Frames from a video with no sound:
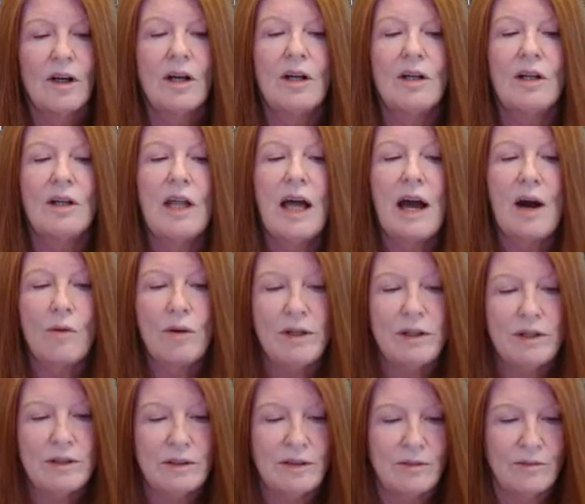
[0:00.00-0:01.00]
Allow
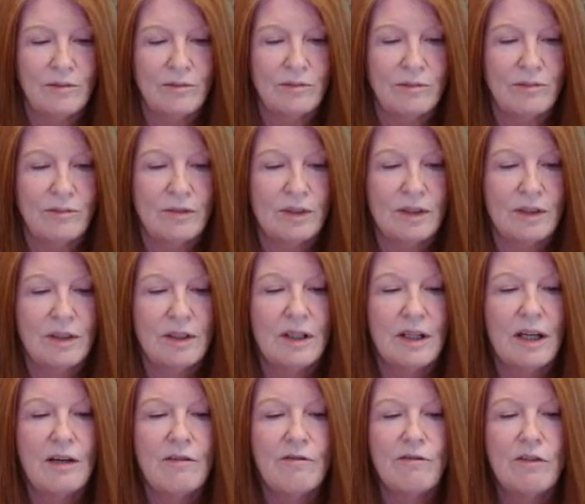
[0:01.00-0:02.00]
it
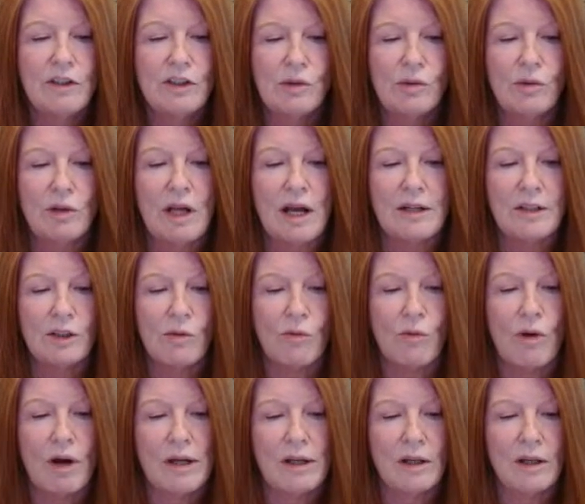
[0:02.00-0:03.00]
and visualize a
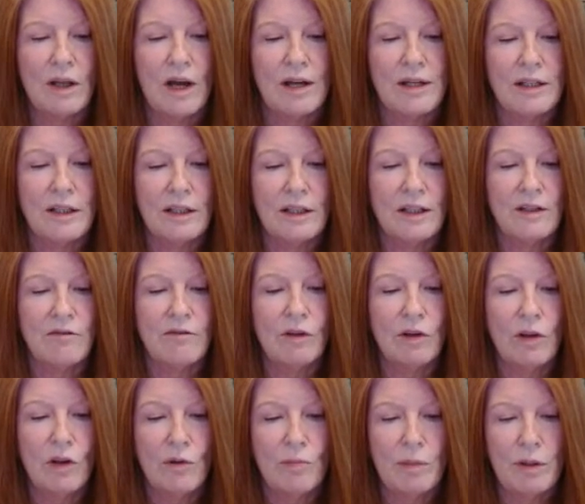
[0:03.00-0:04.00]
white light
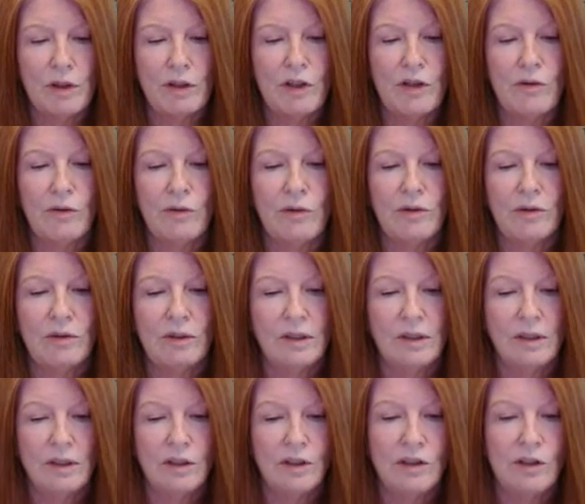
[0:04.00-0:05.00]
enveloping you,
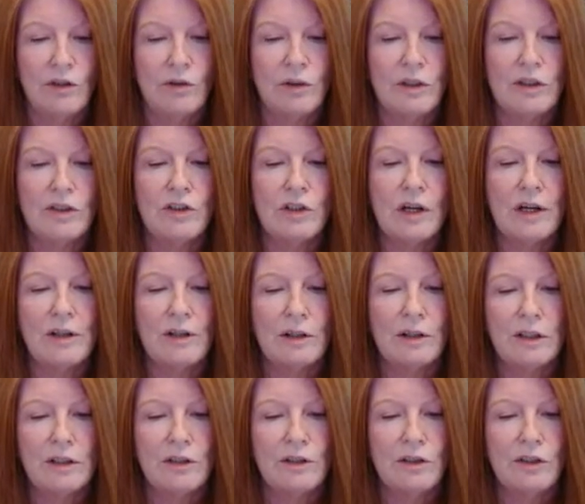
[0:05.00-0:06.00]
your
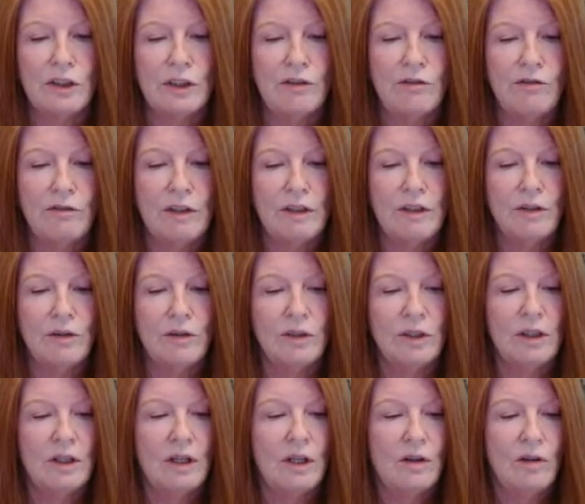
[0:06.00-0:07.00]
entire energy field,
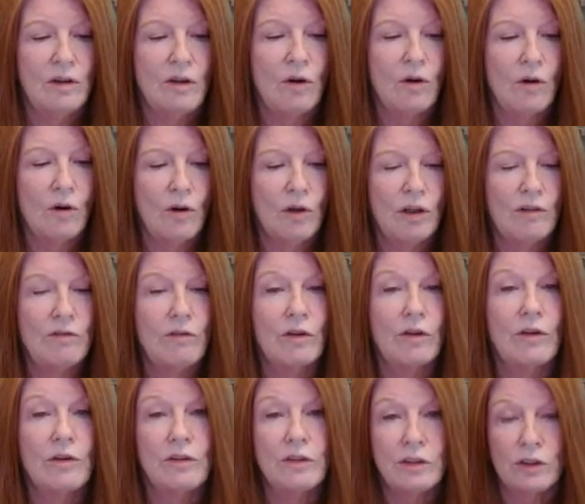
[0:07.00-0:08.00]
the whole of
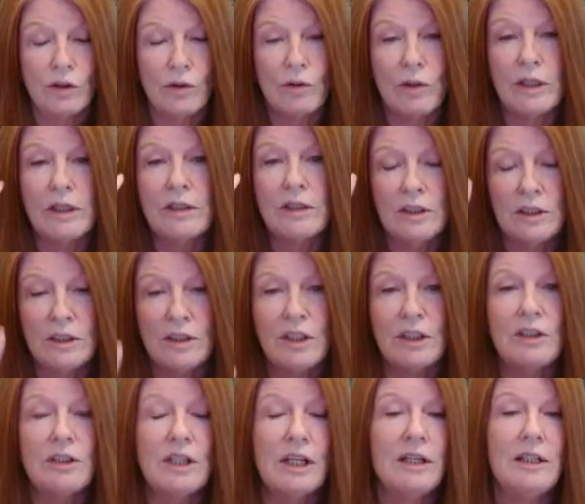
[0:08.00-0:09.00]
Earth. So
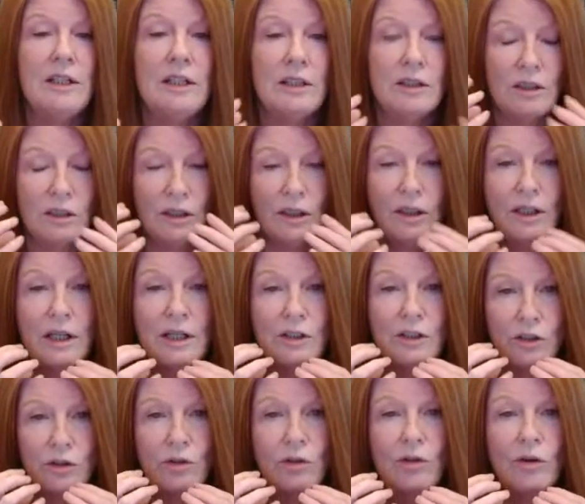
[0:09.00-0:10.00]
instantaneously,
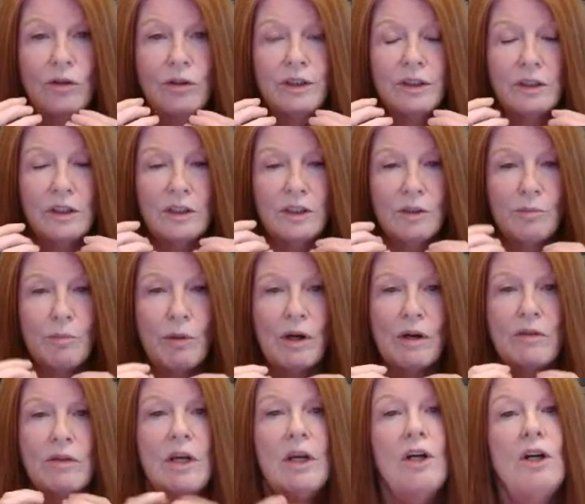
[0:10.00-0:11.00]
as you're holding this
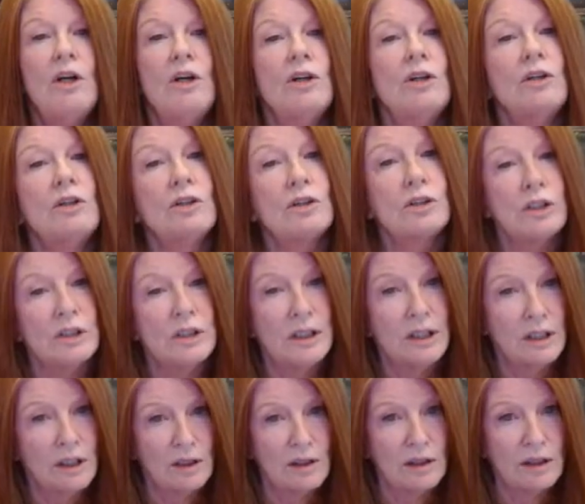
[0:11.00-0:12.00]
breath, you're
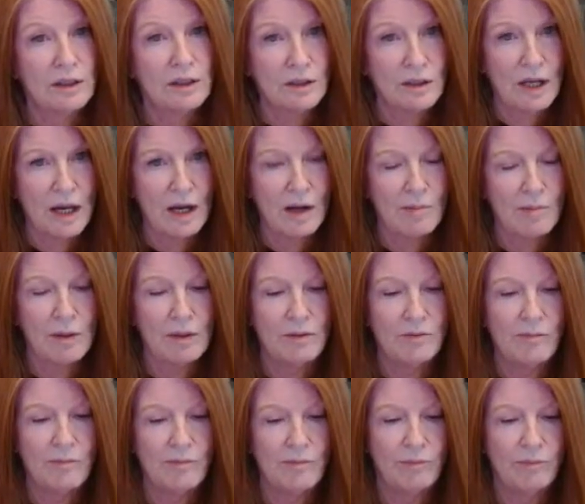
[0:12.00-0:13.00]
seeing this
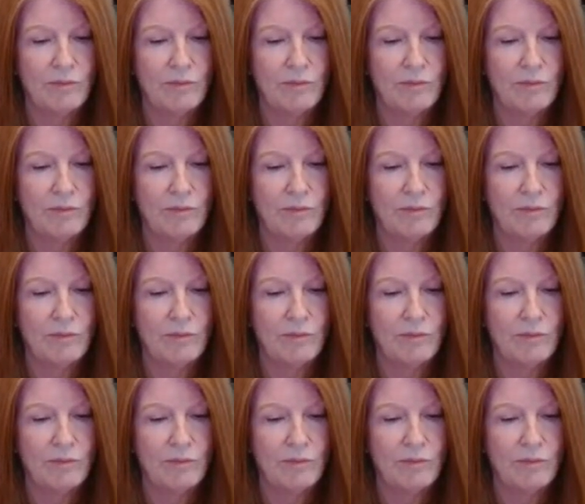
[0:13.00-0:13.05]
happen.